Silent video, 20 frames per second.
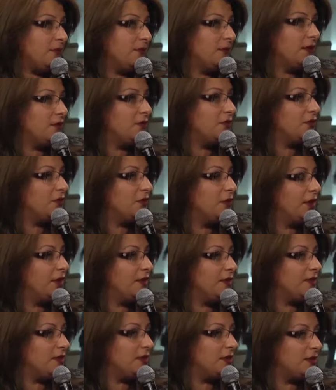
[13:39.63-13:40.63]
So
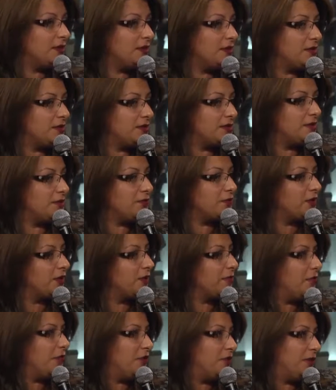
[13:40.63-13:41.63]
it's different
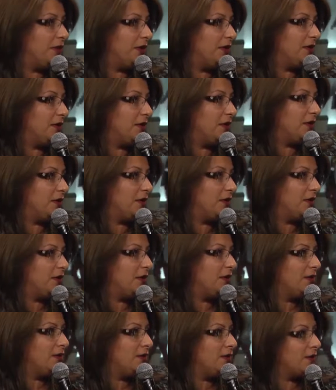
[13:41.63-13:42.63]
between
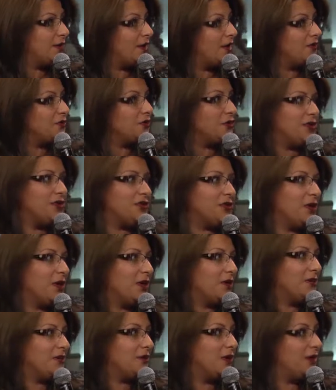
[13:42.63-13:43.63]
country to
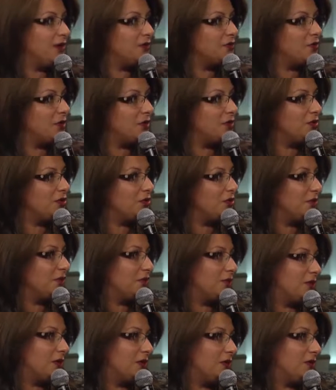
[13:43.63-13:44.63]
country and tradition to
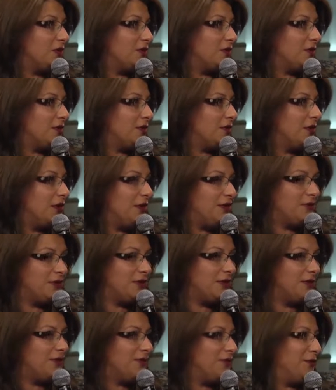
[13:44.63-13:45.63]
tradition.
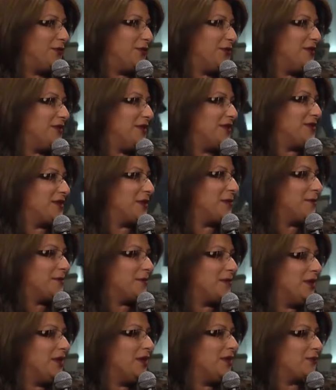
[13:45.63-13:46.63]
Even if you see some,
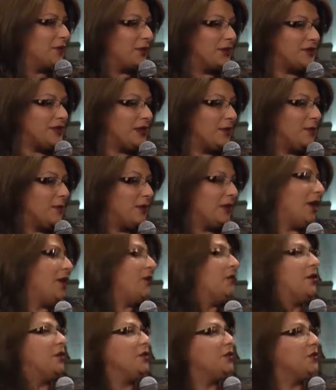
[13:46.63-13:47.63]
for example, I
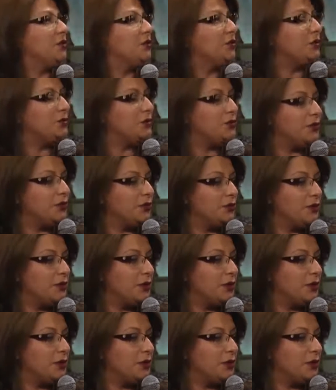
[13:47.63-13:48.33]
want to